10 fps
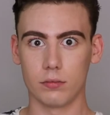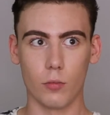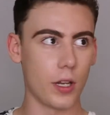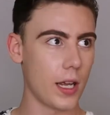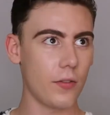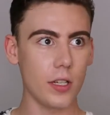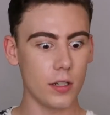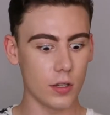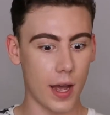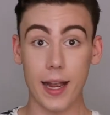Whatever you
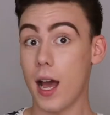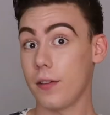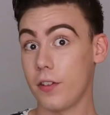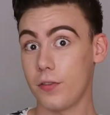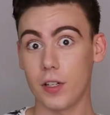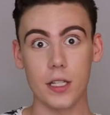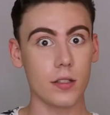do. I got it for free,